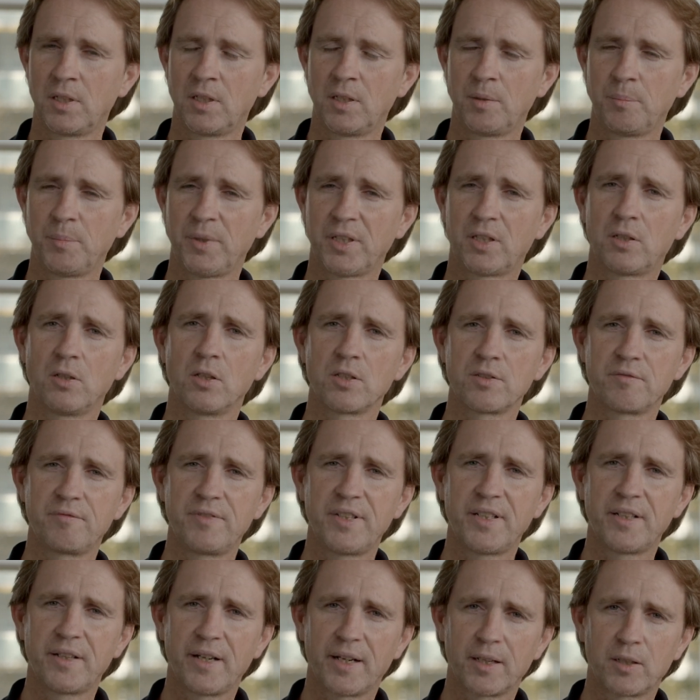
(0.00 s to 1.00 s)
because
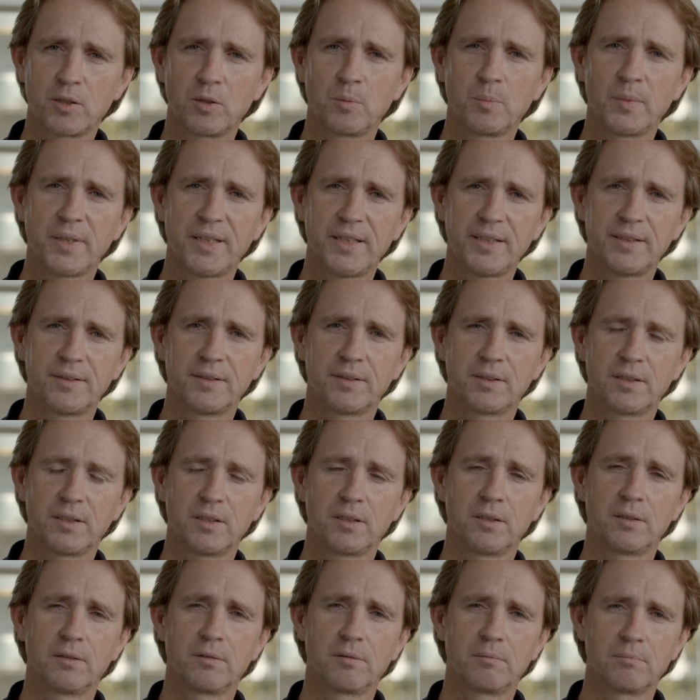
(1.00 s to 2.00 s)
we recommend
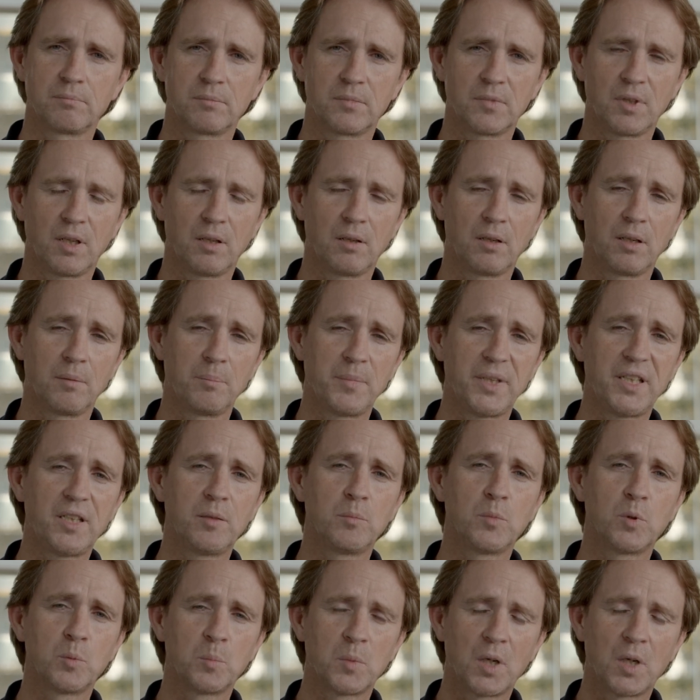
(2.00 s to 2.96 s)
a minimum